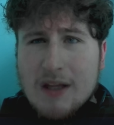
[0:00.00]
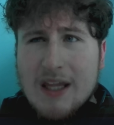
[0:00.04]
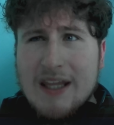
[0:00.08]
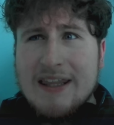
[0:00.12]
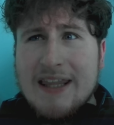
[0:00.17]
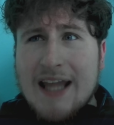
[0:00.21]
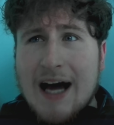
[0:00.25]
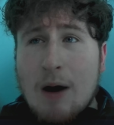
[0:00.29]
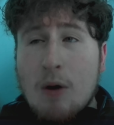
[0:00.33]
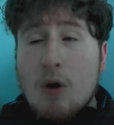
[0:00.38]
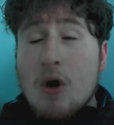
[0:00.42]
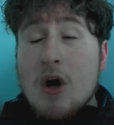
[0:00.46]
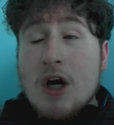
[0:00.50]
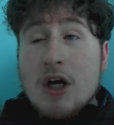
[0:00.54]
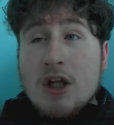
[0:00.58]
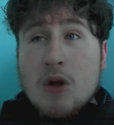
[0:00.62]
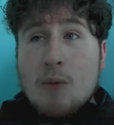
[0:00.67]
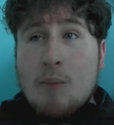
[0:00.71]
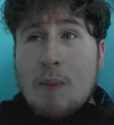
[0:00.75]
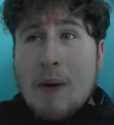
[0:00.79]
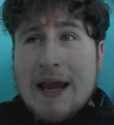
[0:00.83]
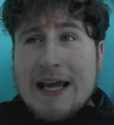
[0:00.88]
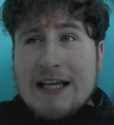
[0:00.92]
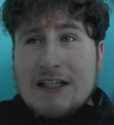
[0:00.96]
Now, the
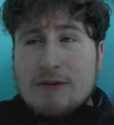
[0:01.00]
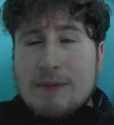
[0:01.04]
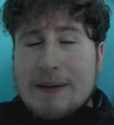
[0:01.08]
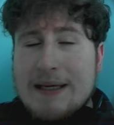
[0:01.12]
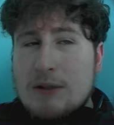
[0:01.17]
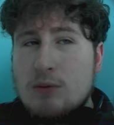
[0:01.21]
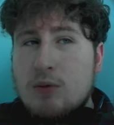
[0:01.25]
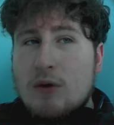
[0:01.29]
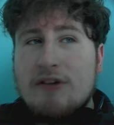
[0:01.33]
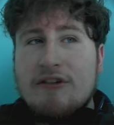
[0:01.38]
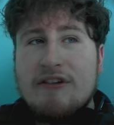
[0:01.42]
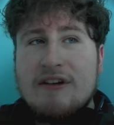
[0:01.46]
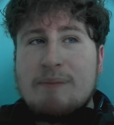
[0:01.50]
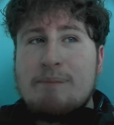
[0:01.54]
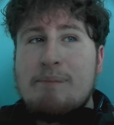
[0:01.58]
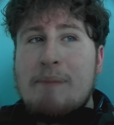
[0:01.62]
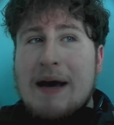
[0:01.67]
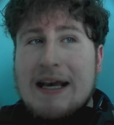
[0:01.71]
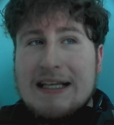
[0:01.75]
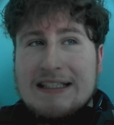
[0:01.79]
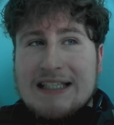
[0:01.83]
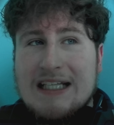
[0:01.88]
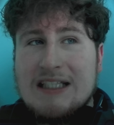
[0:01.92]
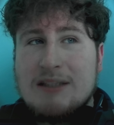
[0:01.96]
pace for me is one of the
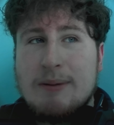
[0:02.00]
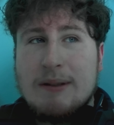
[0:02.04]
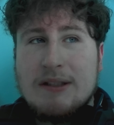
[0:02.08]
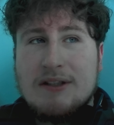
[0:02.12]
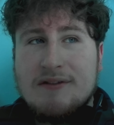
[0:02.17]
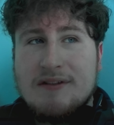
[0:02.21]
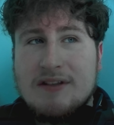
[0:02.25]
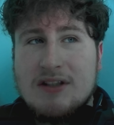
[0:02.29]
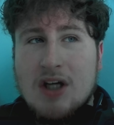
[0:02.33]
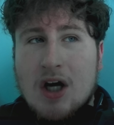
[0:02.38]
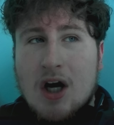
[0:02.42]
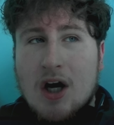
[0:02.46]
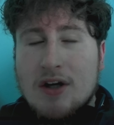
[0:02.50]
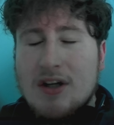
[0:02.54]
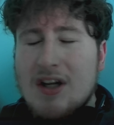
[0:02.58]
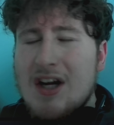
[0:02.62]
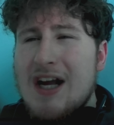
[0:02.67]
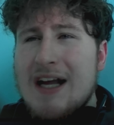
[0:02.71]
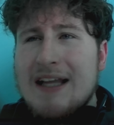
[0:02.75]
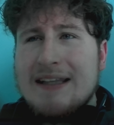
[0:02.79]
best aspects of this card.